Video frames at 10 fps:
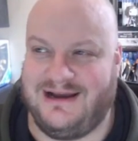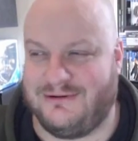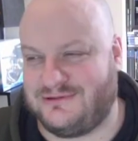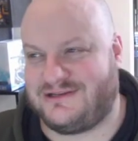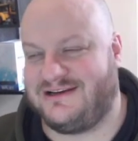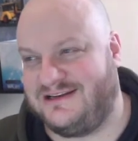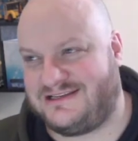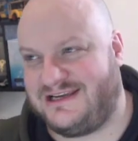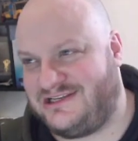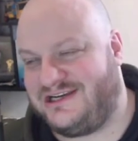I was gonna
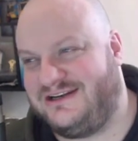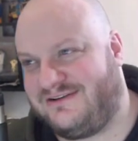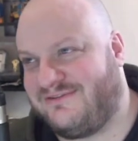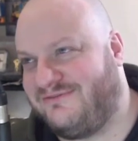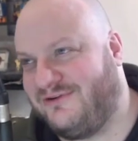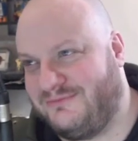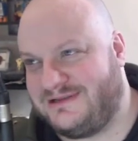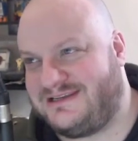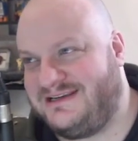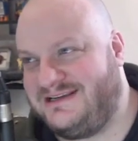say gender
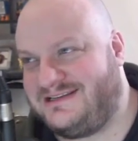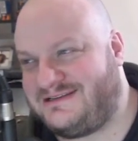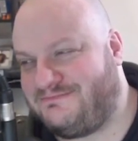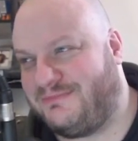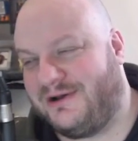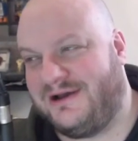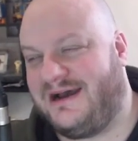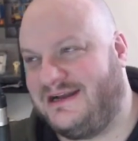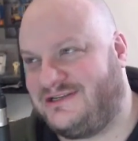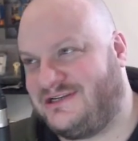conformities, but
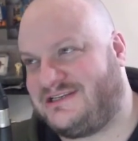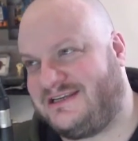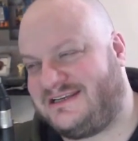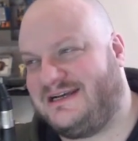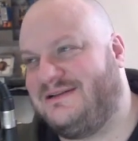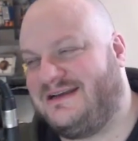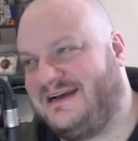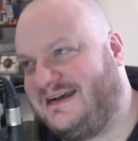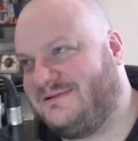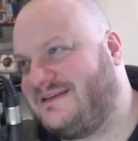I just says how
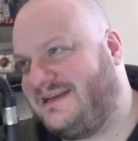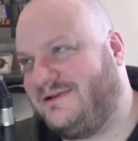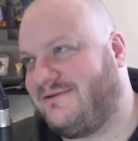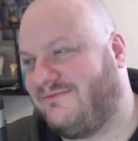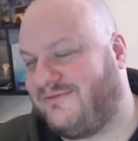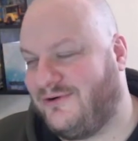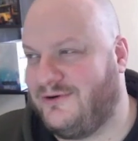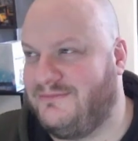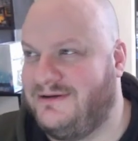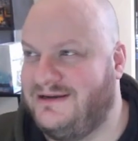how dare you
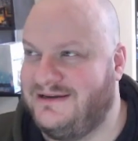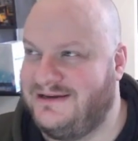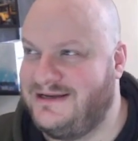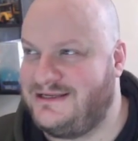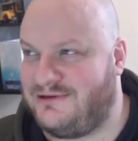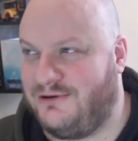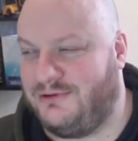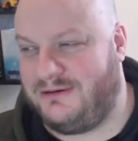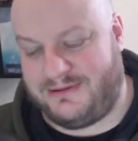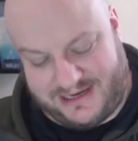conform. So it
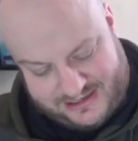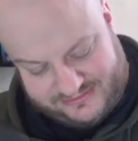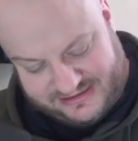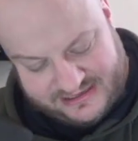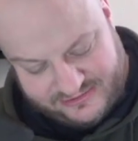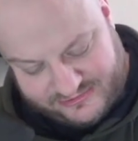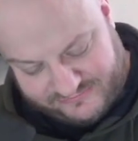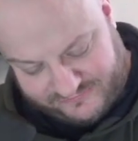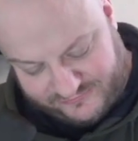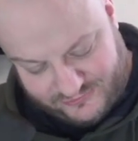would have been how dare you
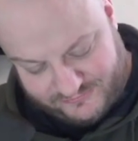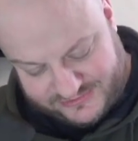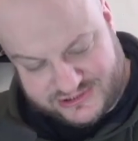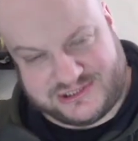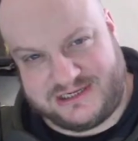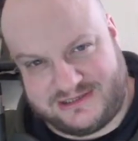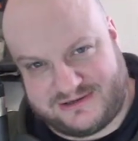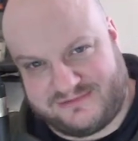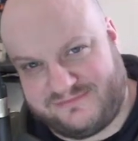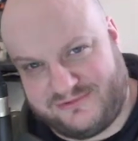conform to gender
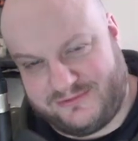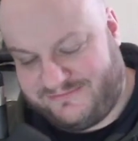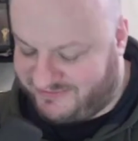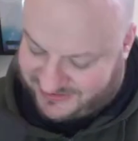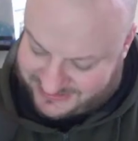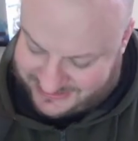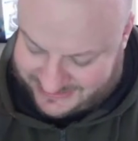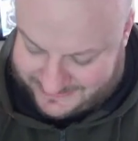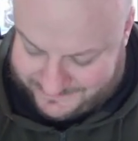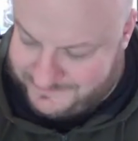conform. Fuck it.